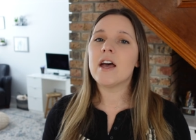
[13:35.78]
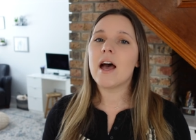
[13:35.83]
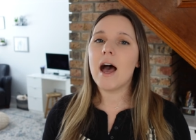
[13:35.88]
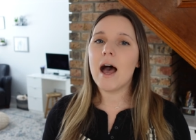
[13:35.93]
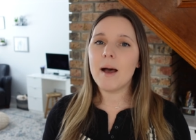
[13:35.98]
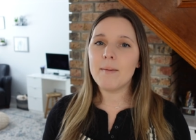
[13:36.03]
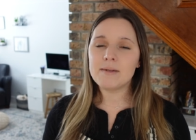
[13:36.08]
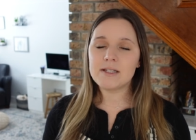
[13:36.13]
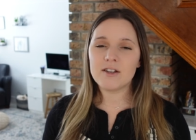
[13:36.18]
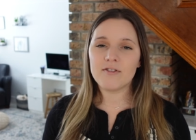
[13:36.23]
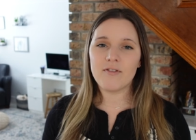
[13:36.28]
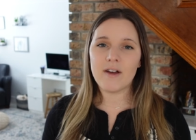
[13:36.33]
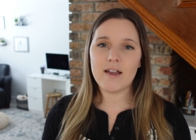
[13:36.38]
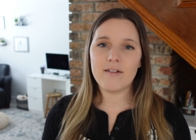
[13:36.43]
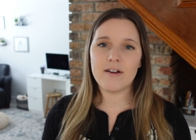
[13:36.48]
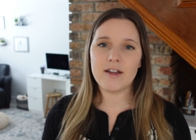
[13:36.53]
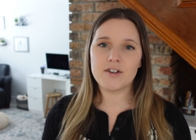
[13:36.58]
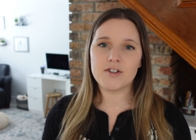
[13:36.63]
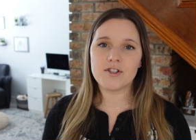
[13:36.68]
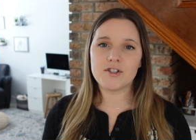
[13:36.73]
up to
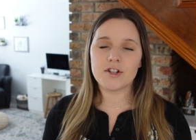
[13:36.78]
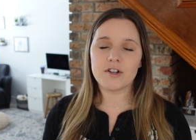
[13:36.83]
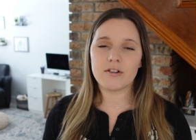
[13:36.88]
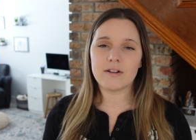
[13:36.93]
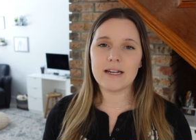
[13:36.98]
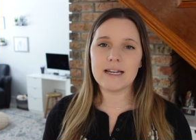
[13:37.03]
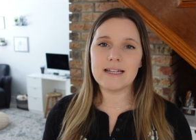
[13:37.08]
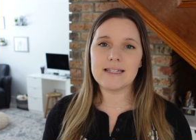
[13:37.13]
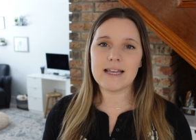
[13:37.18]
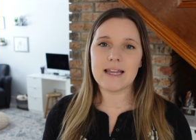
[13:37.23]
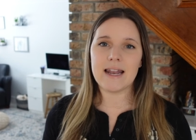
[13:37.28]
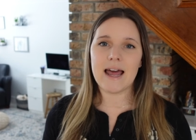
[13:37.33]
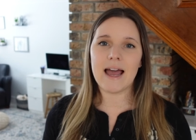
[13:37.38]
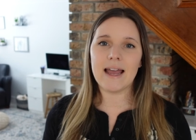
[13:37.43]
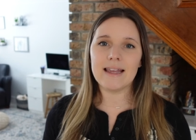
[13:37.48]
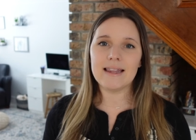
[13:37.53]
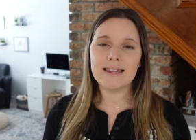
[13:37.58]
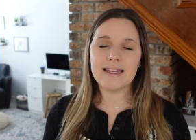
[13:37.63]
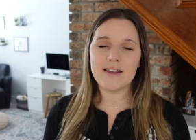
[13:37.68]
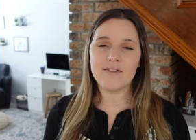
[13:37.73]
500 degrees and
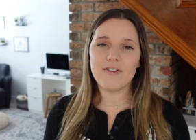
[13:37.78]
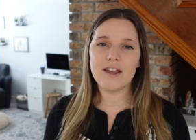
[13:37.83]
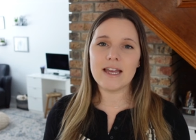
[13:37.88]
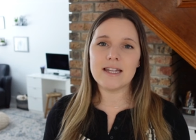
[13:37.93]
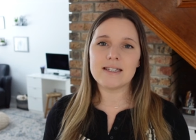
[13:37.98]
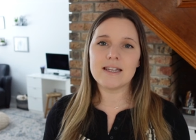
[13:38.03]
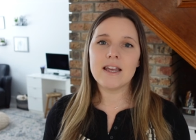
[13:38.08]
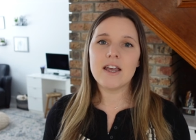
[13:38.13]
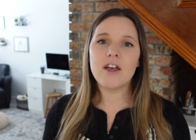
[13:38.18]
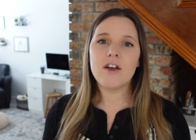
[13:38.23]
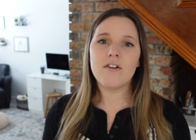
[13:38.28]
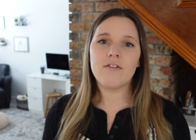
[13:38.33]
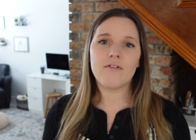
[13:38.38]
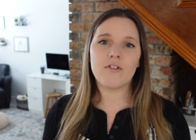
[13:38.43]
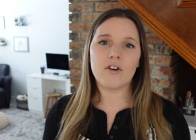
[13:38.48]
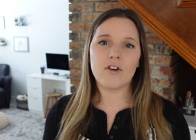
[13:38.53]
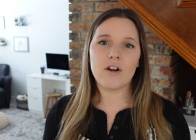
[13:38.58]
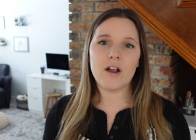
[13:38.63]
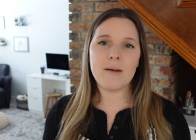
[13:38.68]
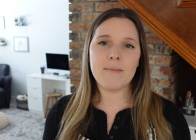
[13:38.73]
I leave it
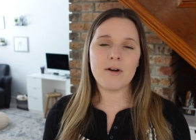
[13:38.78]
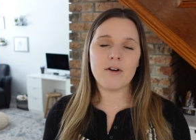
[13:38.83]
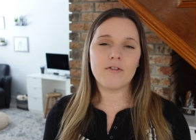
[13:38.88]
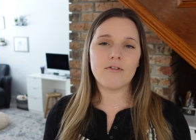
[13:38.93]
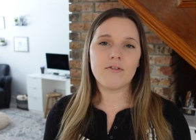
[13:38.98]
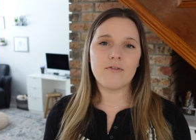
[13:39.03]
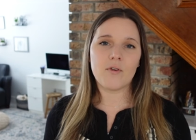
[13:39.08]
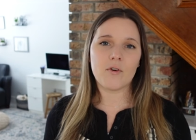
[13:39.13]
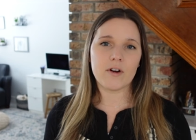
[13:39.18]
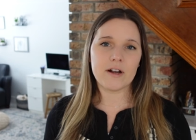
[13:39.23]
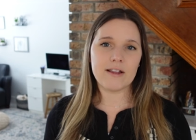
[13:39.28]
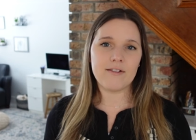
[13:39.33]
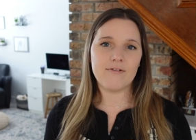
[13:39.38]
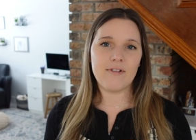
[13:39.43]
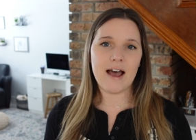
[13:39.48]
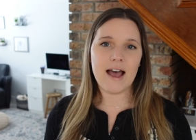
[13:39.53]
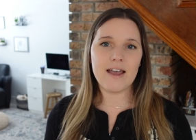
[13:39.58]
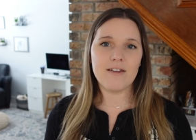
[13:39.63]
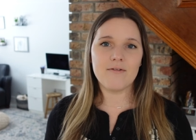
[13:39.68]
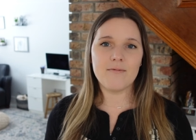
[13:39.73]
for about
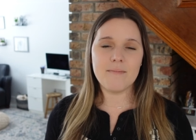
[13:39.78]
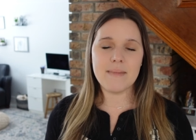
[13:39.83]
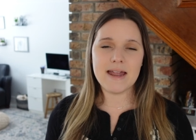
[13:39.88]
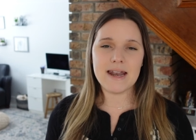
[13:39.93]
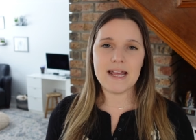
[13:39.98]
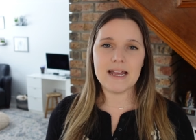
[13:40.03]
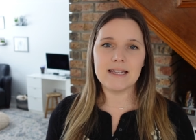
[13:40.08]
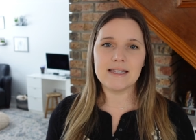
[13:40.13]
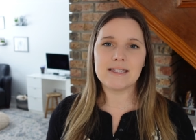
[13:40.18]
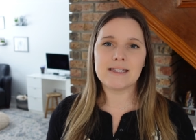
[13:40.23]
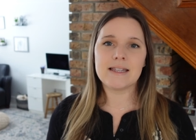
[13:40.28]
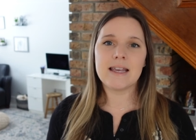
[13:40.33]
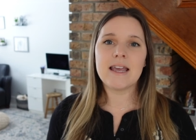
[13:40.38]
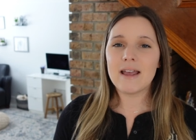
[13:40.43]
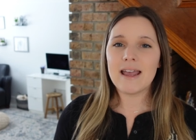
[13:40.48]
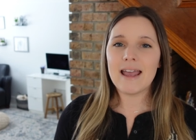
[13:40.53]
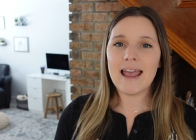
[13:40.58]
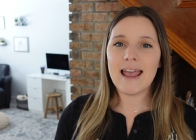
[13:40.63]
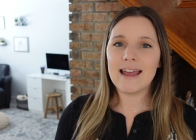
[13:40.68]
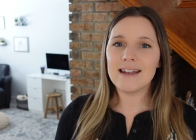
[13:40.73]
45 minutes.
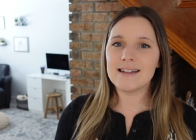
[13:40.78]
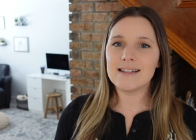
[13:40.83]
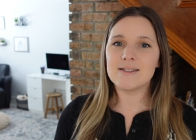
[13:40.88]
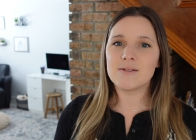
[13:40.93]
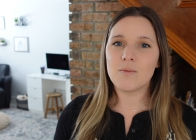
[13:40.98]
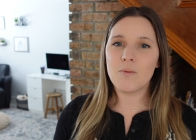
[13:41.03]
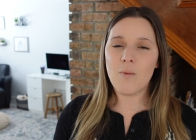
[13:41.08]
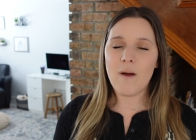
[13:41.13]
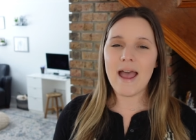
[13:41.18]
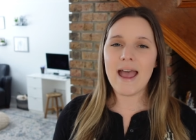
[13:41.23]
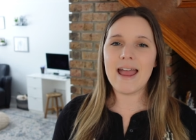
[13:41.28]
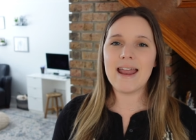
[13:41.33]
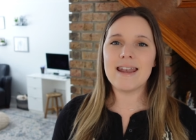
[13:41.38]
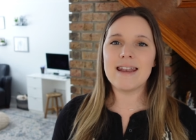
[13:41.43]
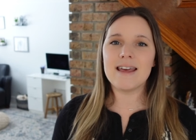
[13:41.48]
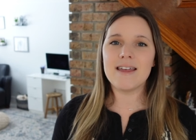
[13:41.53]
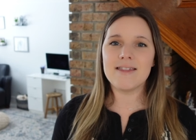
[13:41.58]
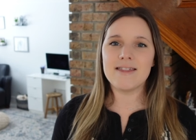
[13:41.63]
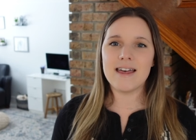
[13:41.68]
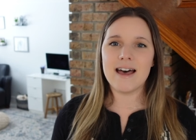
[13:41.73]
And it's when
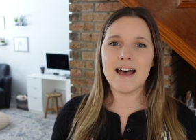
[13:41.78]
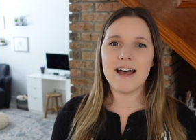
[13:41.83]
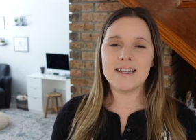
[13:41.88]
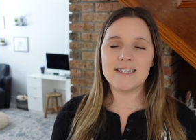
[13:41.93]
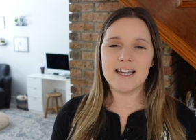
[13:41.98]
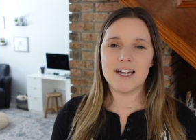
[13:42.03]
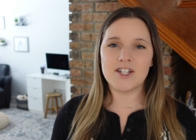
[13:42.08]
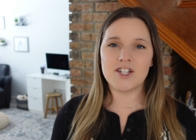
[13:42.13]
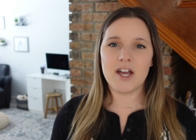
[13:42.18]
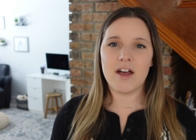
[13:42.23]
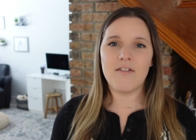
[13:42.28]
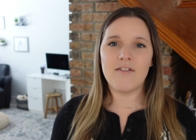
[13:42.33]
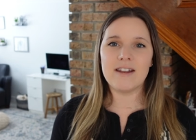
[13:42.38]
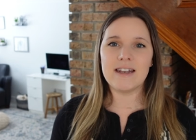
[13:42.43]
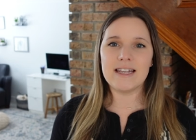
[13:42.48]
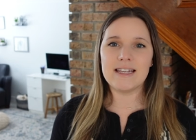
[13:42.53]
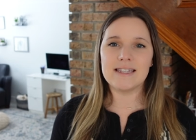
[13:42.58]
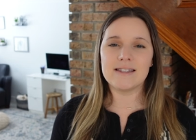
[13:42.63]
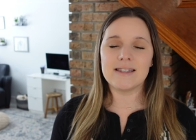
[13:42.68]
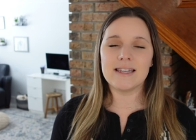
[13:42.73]
the Dutch oven
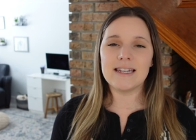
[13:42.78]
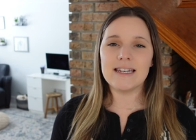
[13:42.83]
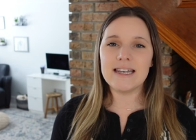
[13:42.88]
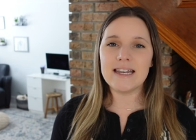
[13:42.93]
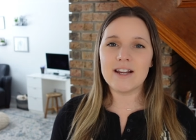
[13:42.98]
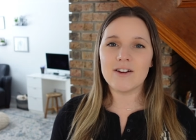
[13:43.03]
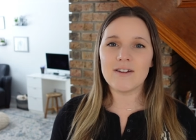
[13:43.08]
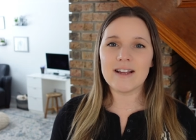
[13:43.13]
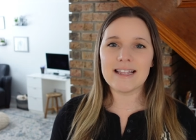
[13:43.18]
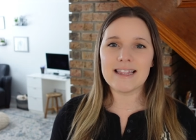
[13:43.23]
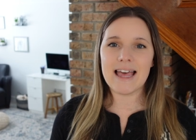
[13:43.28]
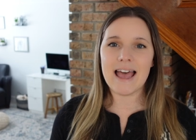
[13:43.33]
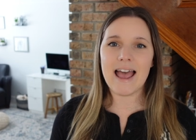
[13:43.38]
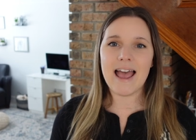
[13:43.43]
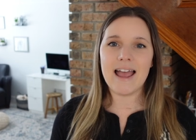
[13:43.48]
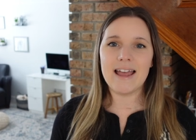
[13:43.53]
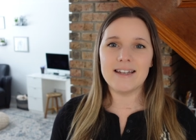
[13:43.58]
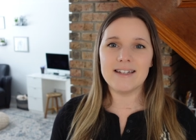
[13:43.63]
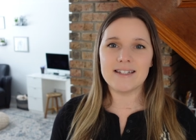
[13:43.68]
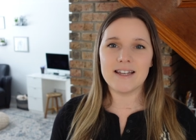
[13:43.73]
is nearing the
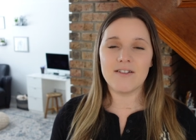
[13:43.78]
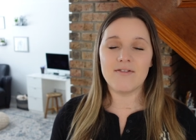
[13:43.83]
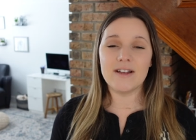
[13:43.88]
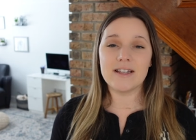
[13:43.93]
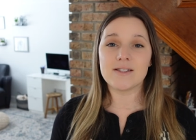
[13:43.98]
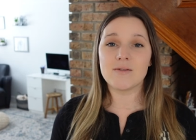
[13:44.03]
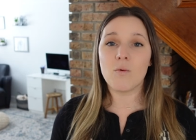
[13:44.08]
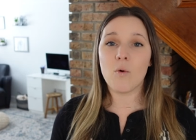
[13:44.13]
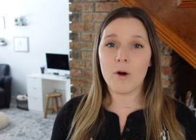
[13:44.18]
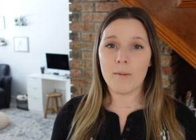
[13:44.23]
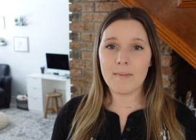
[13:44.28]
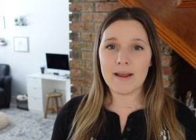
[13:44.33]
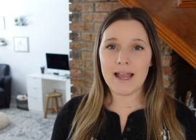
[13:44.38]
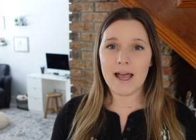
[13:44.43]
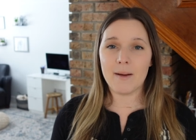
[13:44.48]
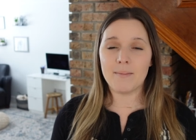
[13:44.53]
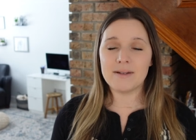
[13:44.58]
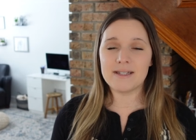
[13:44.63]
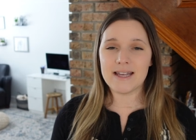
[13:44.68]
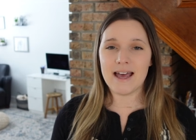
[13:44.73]
end of its warming
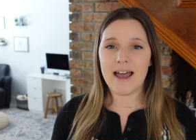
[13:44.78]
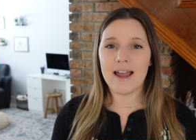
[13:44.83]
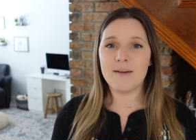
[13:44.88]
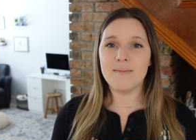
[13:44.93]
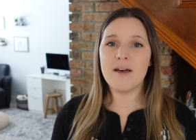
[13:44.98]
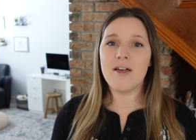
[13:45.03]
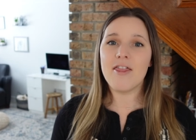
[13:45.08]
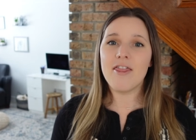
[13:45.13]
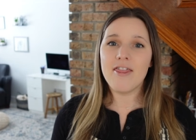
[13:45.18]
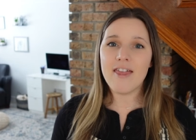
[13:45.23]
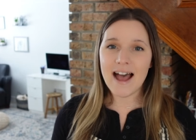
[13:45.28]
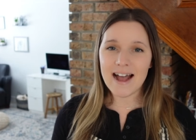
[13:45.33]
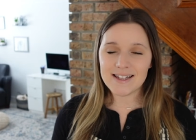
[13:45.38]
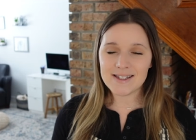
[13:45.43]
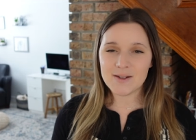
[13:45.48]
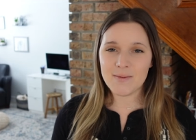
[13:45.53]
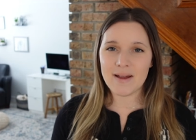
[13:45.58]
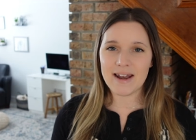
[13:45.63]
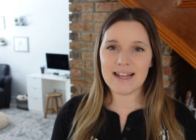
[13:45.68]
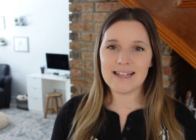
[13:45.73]
up time.
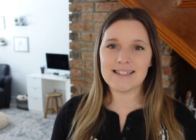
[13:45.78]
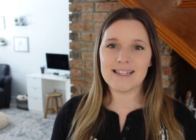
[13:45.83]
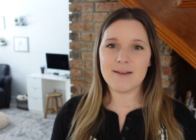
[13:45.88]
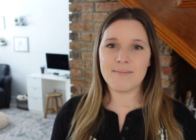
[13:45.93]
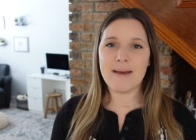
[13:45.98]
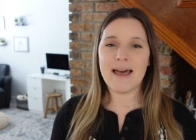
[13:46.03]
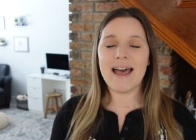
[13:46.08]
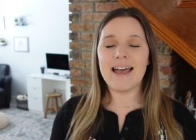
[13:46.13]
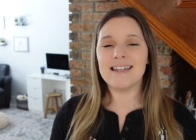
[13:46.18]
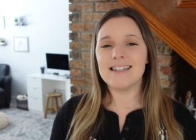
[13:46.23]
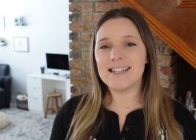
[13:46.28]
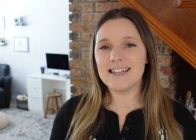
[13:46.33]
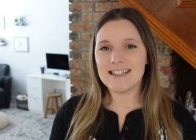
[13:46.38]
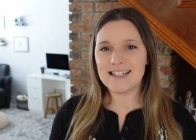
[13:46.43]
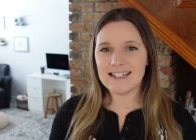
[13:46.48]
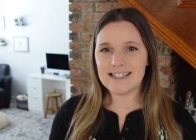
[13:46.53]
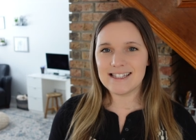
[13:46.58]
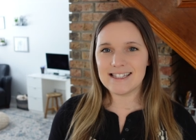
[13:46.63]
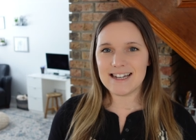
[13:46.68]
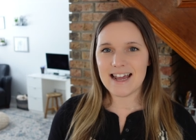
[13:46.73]
That's when I skip ahead to
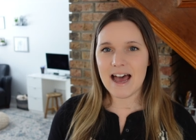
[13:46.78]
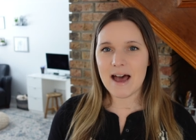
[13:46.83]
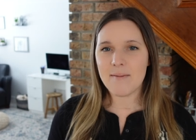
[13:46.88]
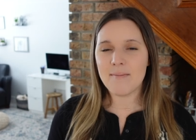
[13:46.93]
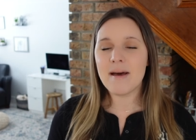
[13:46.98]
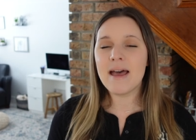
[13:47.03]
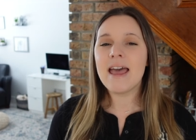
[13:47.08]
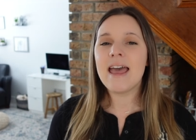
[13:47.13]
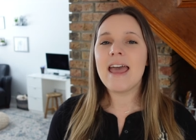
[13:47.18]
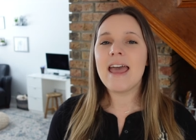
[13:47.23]
this step